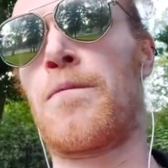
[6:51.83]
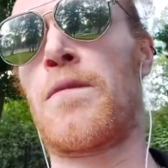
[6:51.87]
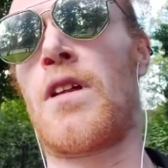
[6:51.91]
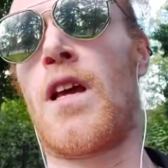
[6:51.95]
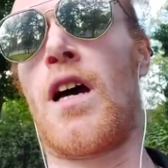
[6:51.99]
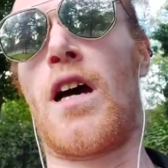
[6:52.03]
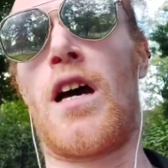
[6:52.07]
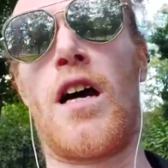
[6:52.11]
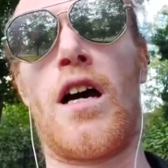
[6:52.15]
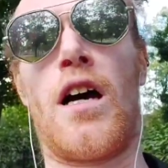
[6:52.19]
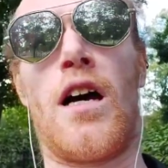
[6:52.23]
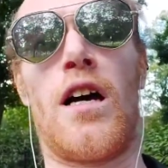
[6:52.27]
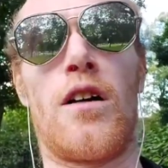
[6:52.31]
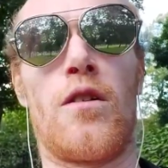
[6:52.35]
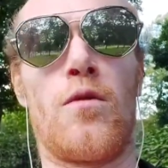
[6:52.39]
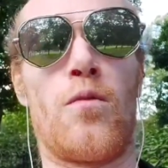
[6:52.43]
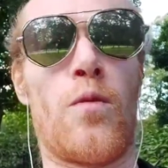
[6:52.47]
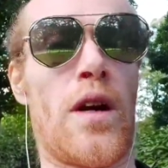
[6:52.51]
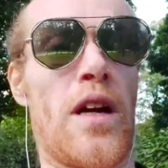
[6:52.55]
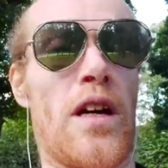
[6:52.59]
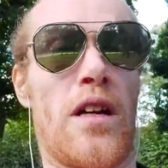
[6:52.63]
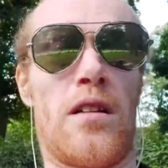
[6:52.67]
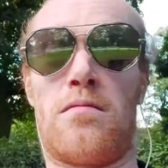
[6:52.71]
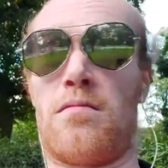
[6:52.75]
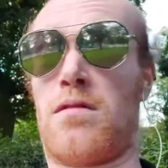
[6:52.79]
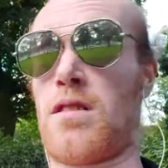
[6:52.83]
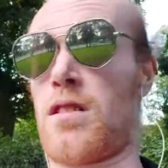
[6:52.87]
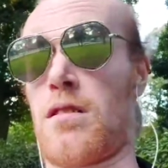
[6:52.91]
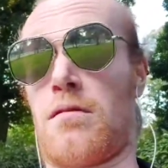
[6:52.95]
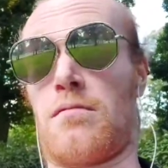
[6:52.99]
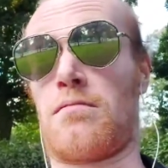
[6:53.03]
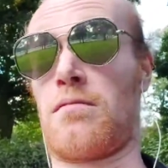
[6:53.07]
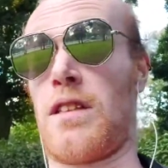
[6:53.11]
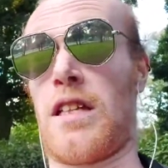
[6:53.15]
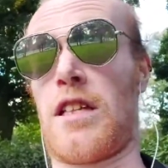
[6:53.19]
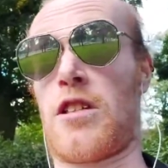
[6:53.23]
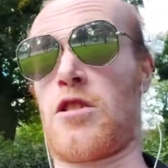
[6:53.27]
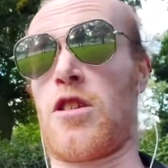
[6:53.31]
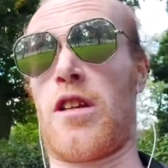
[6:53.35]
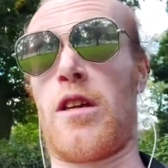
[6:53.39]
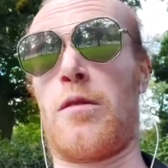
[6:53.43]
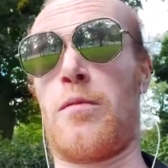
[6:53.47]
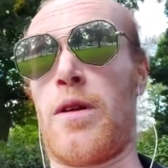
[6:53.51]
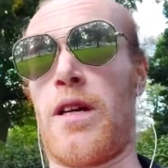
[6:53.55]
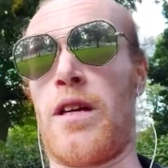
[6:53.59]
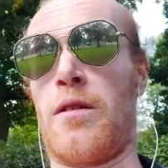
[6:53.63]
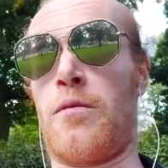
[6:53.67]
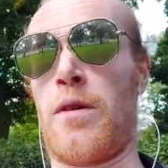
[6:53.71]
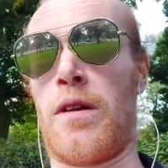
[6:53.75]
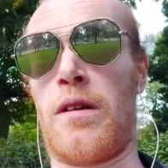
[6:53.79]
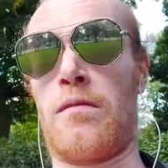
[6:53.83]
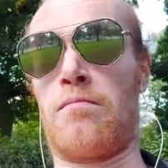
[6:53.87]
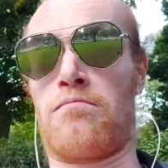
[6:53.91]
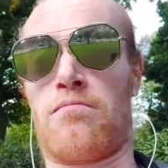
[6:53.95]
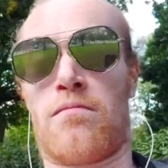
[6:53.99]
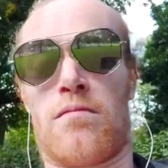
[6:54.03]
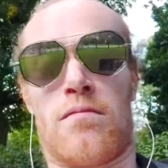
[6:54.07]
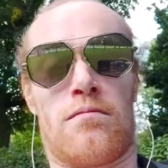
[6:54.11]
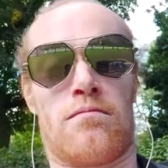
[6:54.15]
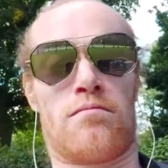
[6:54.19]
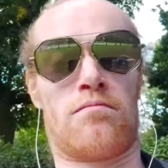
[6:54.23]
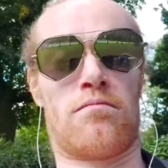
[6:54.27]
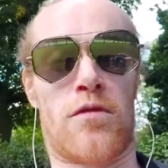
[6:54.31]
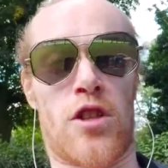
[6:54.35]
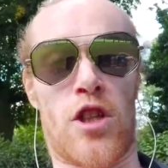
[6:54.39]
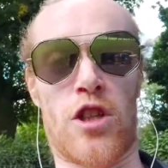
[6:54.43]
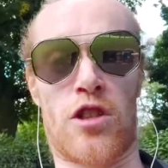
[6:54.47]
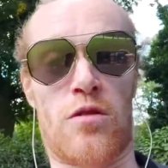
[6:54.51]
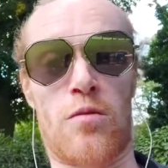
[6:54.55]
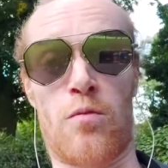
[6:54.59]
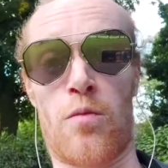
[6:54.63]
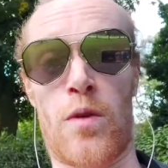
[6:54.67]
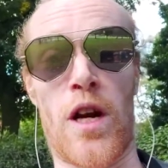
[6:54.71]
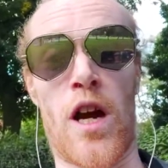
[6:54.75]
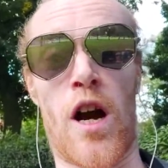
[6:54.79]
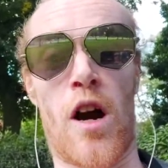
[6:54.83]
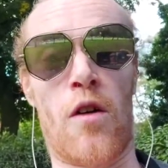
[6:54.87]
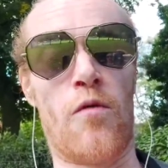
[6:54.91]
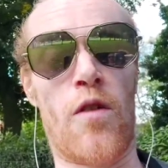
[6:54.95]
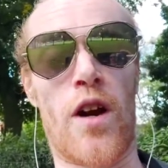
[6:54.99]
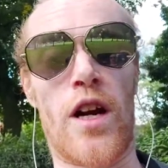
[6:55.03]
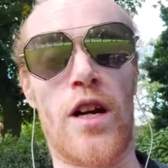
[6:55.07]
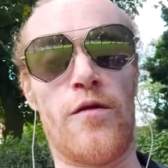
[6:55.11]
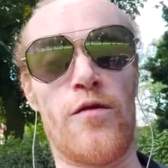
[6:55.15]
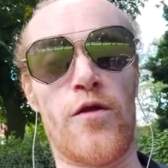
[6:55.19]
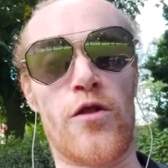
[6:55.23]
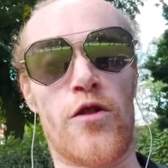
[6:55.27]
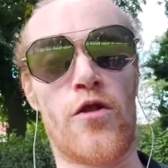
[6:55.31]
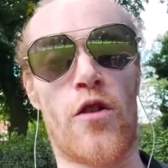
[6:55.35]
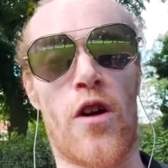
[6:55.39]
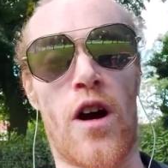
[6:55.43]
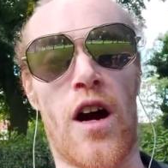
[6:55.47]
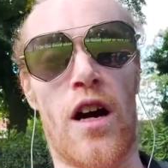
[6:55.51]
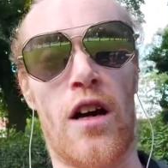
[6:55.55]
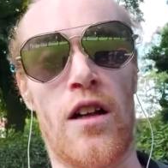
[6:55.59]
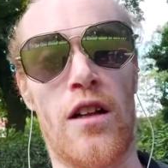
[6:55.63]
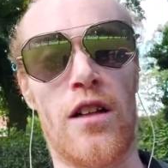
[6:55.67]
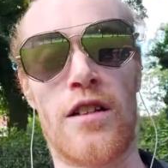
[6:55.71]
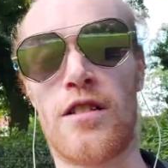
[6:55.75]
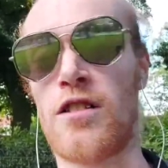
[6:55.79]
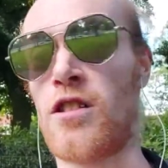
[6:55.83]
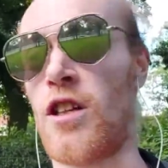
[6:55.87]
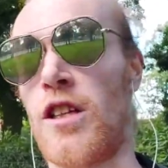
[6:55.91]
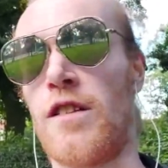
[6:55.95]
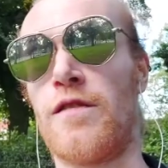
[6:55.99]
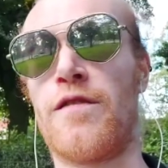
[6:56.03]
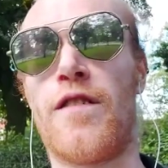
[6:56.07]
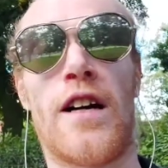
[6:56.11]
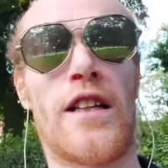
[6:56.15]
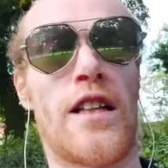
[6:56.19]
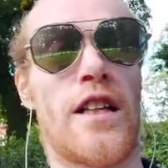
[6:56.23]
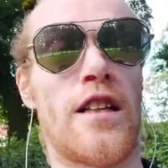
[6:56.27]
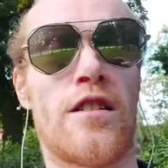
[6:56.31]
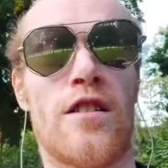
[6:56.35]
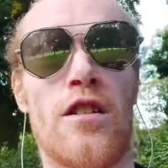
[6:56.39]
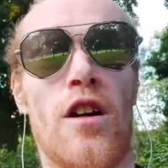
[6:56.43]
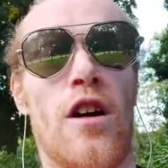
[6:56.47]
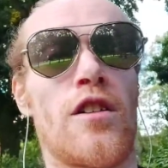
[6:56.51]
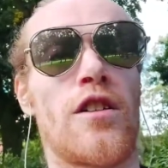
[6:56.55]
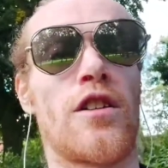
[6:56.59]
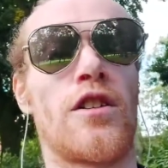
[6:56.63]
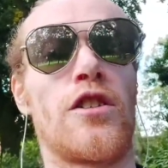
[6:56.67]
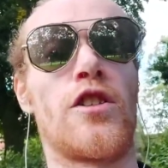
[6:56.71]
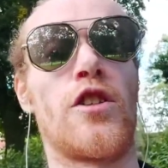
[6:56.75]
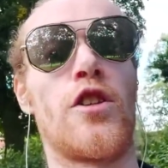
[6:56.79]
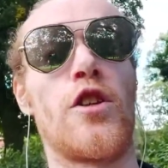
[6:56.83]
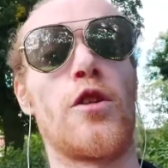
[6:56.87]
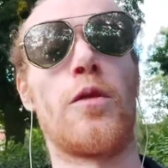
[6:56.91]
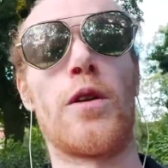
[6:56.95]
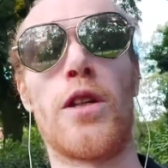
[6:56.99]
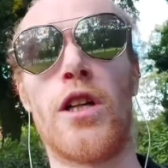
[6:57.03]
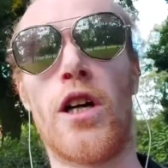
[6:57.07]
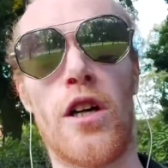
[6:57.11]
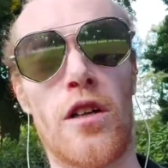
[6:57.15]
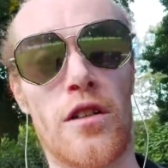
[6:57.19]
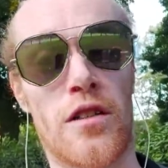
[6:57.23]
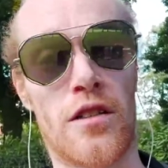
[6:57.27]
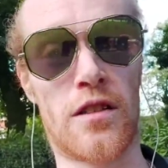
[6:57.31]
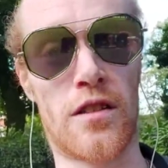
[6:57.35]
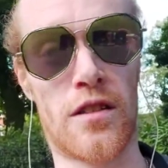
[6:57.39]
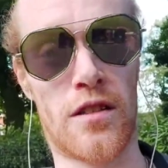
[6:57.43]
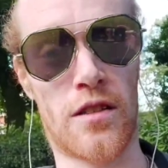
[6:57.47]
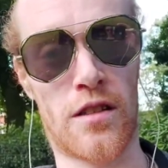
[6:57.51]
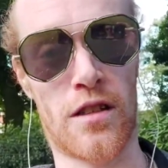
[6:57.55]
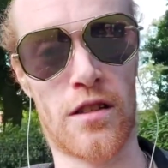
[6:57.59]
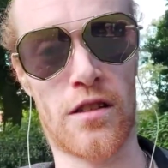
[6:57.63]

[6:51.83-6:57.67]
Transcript: Uh, we, let's say, we, we just we aren't ready for trial. It's not the fact that it's nothing to do with us.